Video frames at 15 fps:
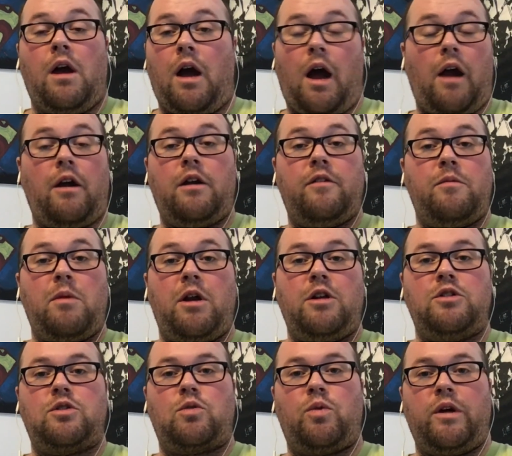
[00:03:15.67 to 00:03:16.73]
all right, everybody,
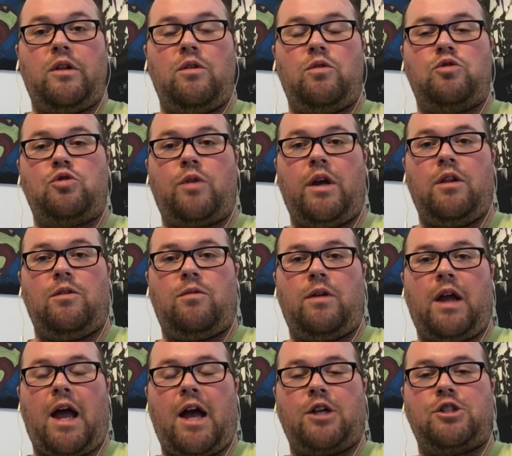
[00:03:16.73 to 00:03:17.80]
just a quick little trailer
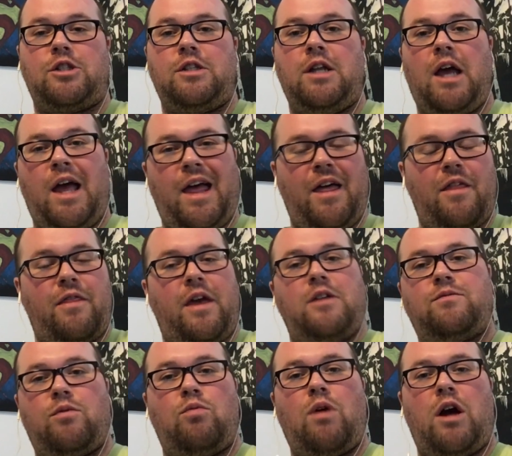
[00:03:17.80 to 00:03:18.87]
reaction. Thanks
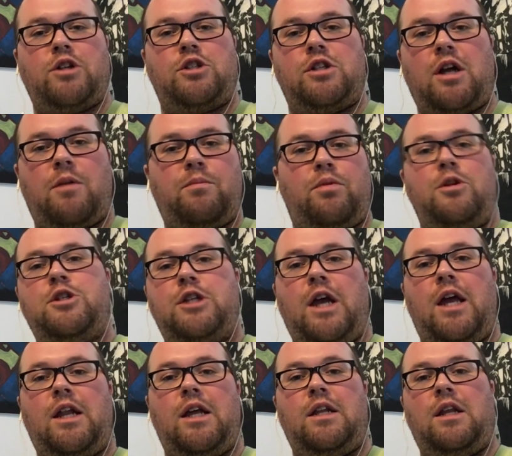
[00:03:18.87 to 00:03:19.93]
for watching. I
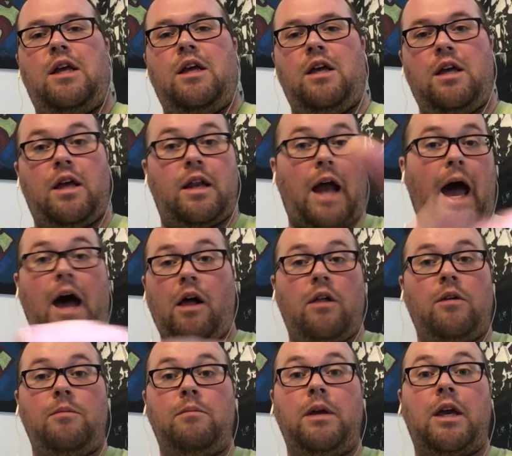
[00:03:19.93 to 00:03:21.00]
appreciate it, and I'll
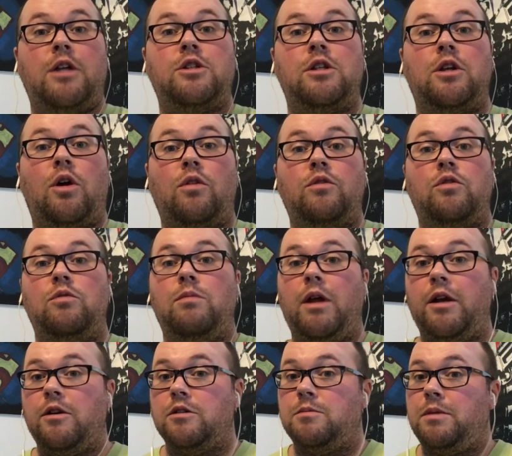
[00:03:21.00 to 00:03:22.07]
be catching you on tube
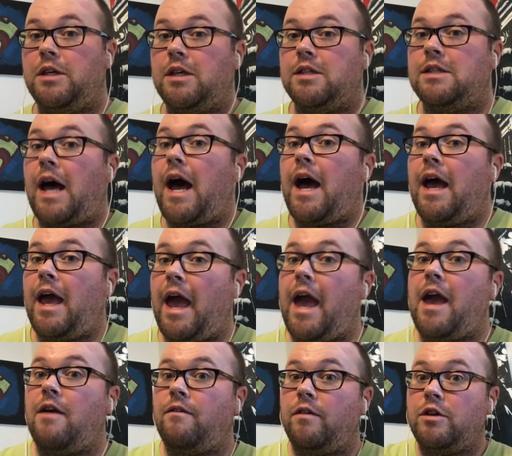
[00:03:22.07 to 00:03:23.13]
later because I
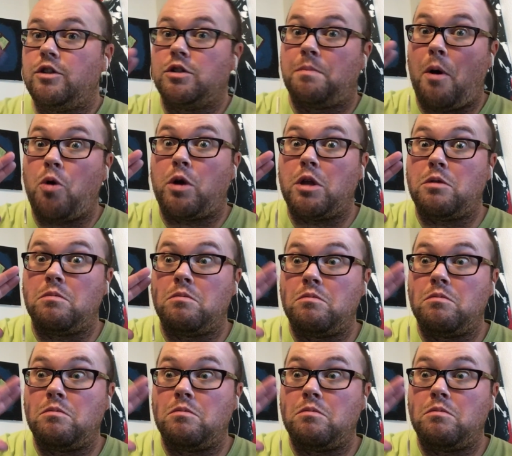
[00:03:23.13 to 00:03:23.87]
have spoken.